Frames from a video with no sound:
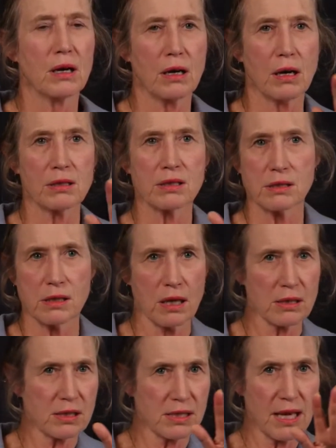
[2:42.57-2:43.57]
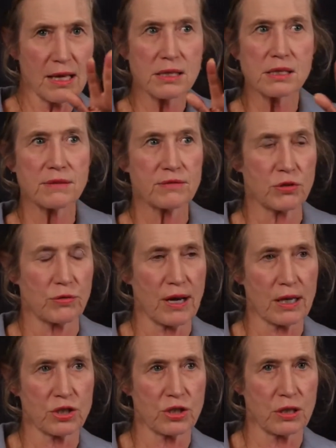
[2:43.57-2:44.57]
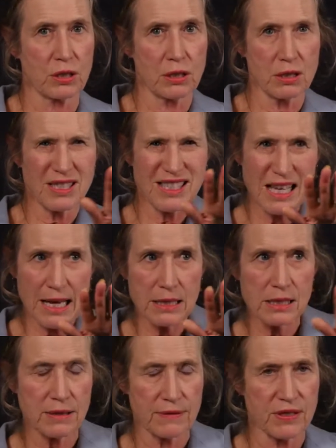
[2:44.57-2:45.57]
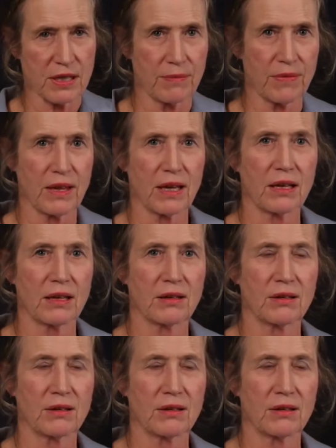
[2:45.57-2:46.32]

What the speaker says: A sense of direction, a sense of something.